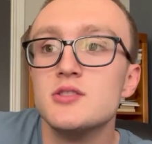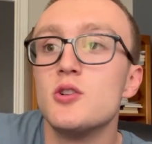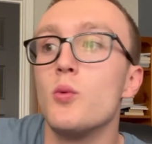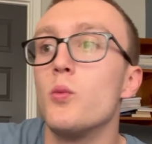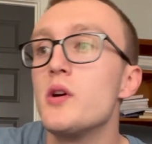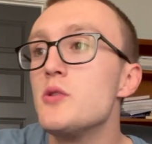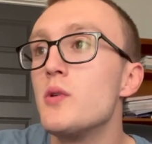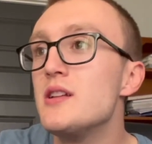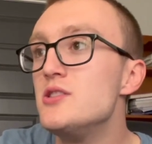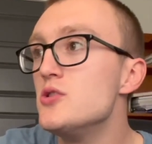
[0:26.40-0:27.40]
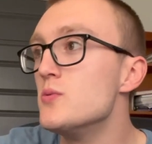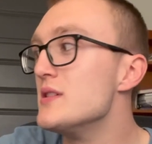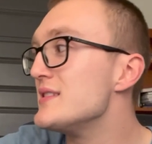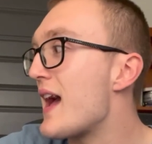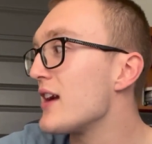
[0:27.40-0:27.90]
So what you want to do
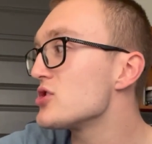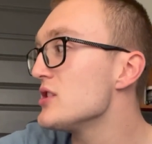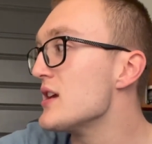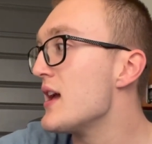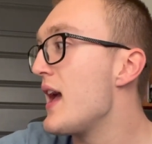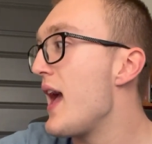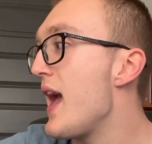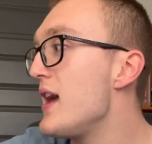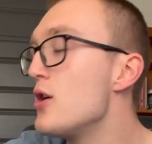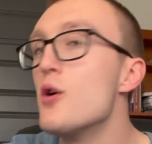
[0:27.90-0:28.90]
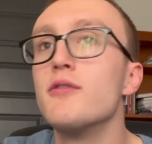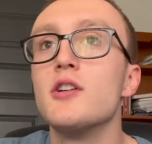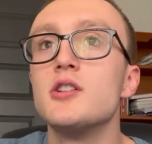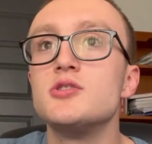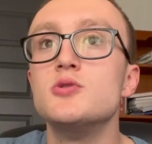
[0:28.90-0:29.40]
is actually head
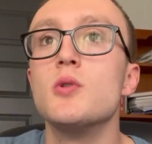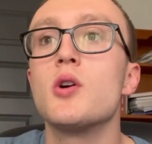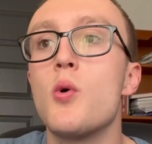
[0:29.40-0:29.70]
over to